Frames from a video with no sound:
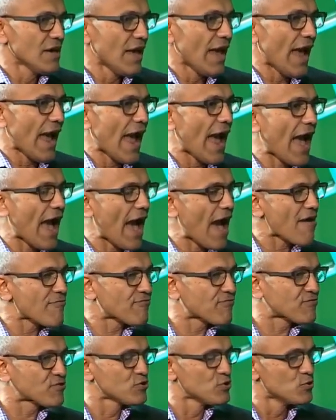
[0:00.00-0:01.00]

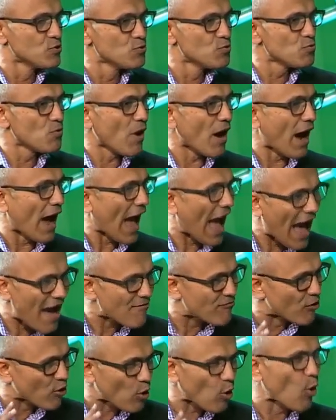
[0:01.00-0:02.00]
have to
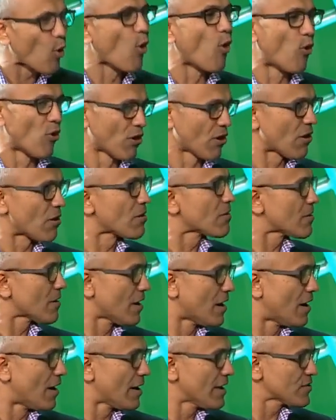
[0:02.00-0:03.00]
have a core,
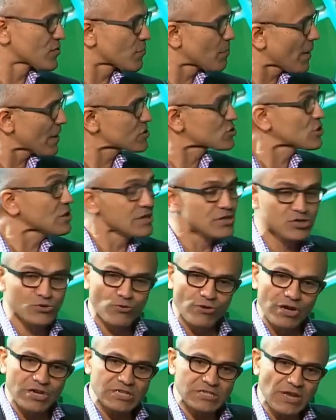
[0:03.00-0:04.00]
especially
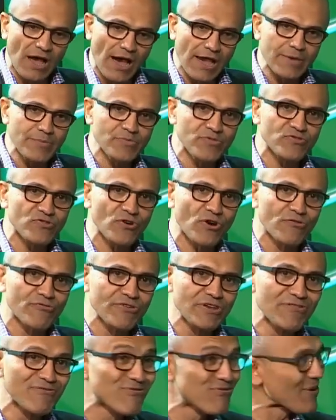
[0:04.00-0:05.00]
during times of
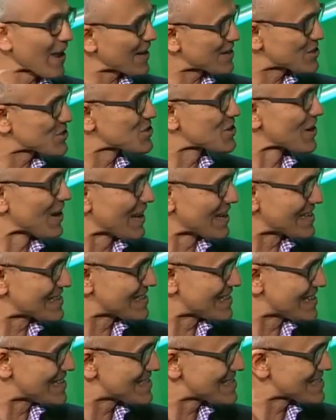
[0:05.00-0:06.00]
inflection like
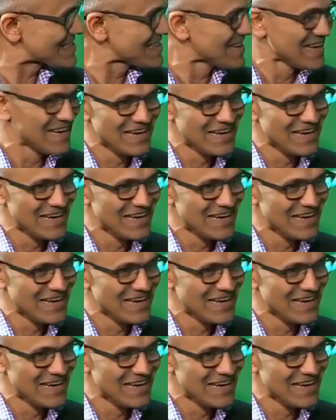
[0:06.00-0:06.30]
this.